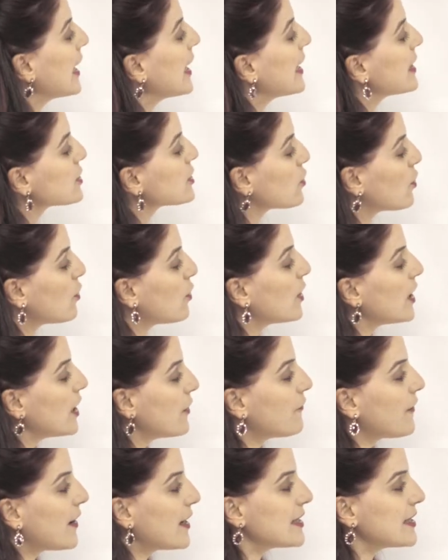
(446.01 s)
so
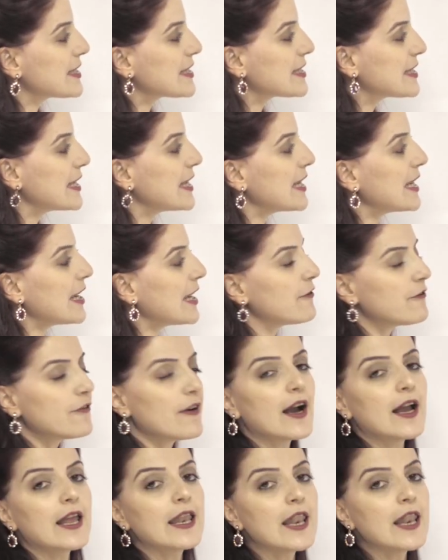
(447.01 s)
if I see, if
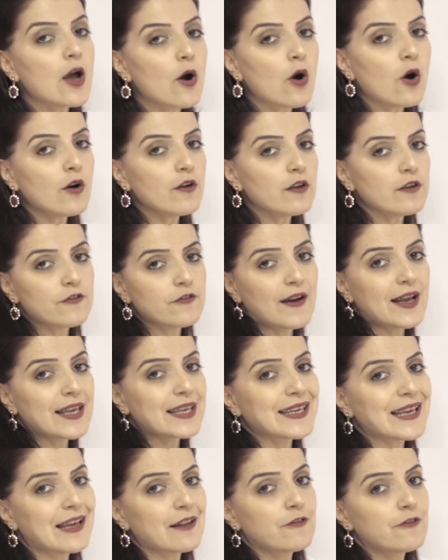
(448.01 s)
I know, if I
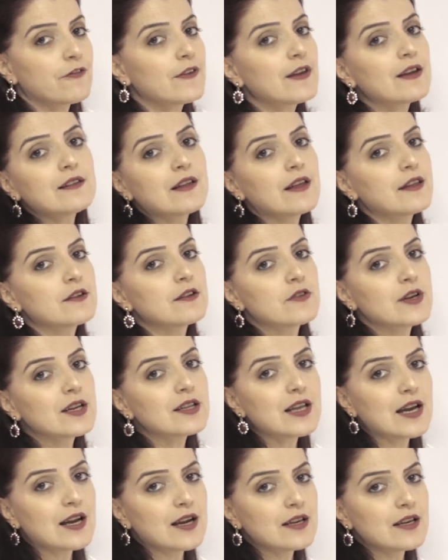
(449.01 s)
can feel and
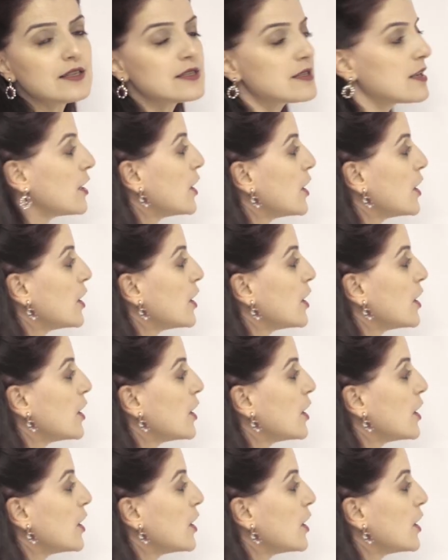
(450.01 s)
realize